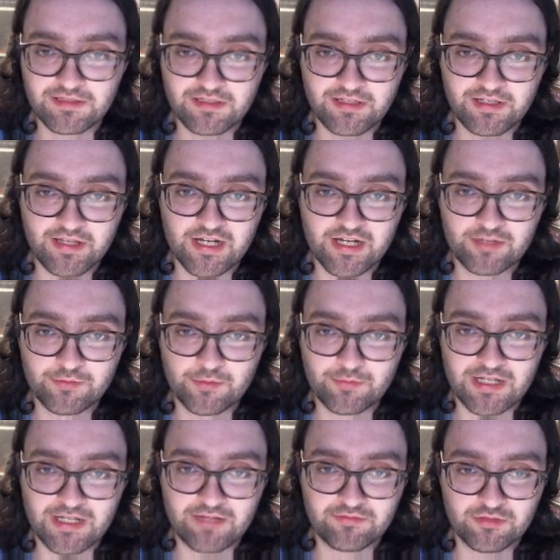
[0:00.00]
Here we
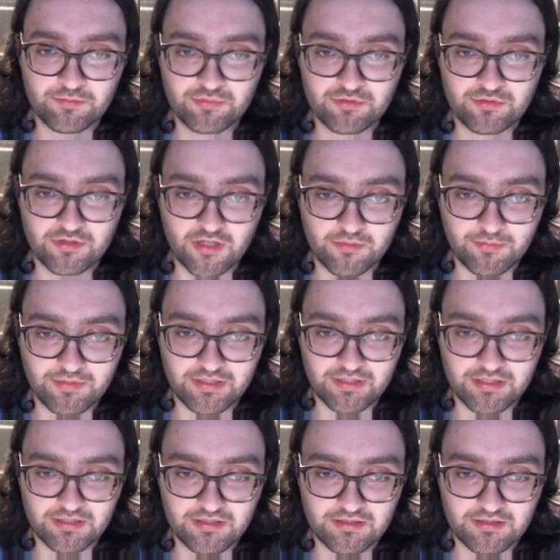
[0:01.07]
would have to probably